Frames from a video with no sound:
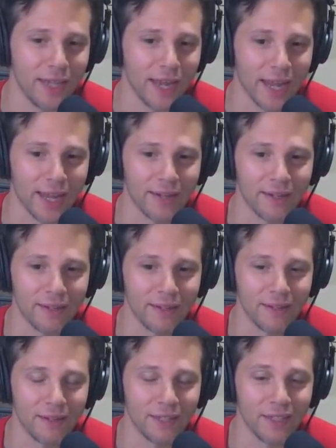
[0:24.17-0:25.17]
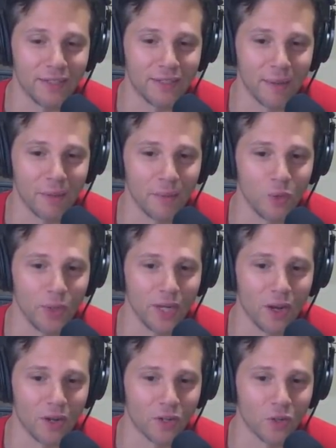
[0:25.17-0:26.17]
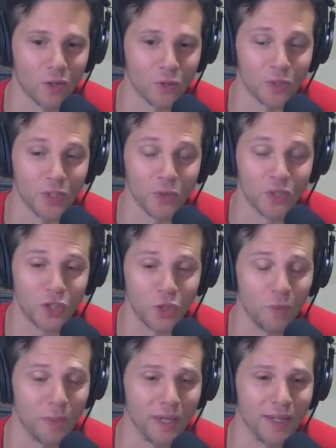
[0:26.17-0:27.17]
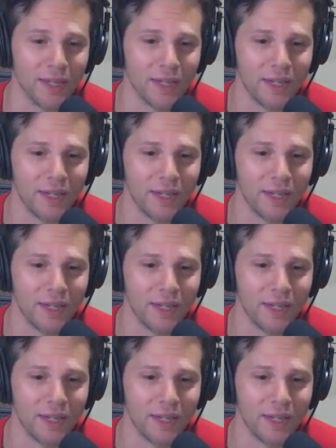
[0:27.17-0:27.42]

and these W W E hardcores were so stupid